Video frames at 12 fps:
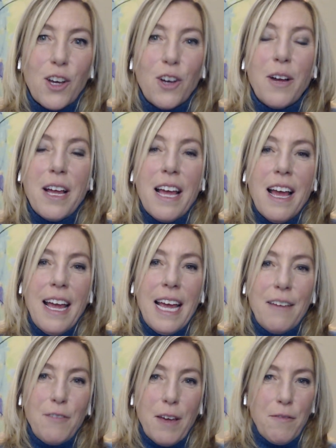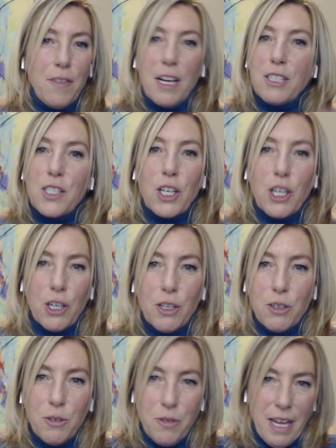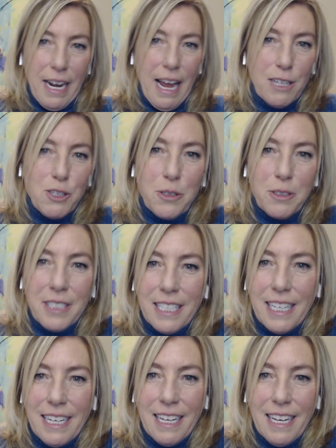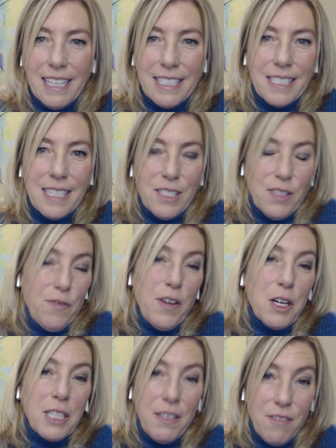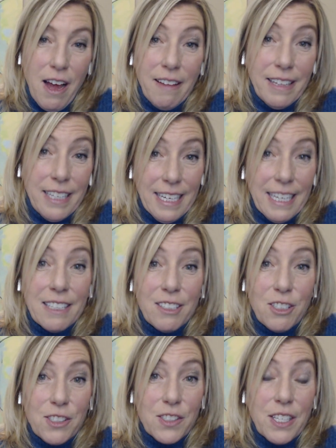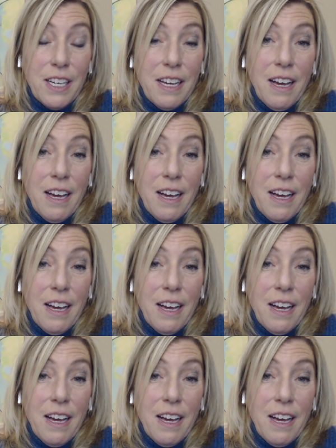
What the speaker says: So if there's a coup that actually is fairly violent and kills